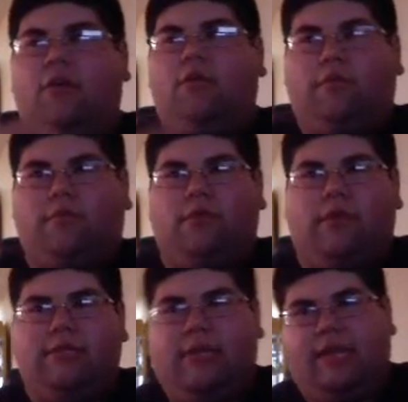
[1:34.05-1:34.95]

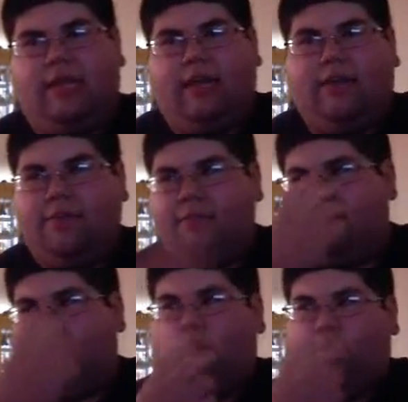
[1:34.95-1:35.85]
Wolverine's getting
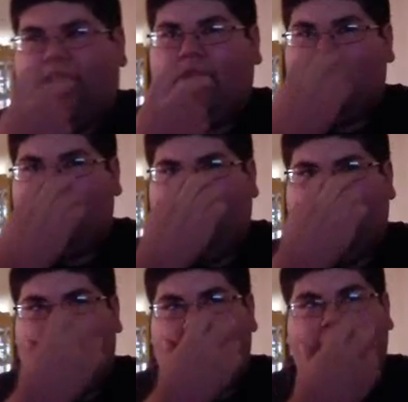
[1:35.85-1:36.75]
weaker
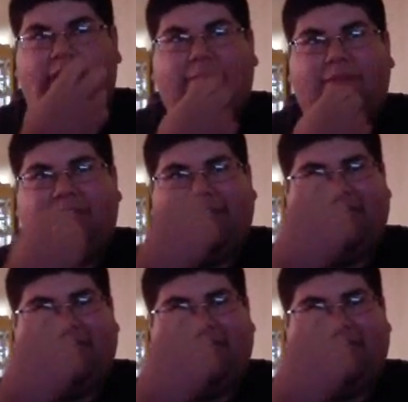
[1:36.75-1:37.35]
and more famished.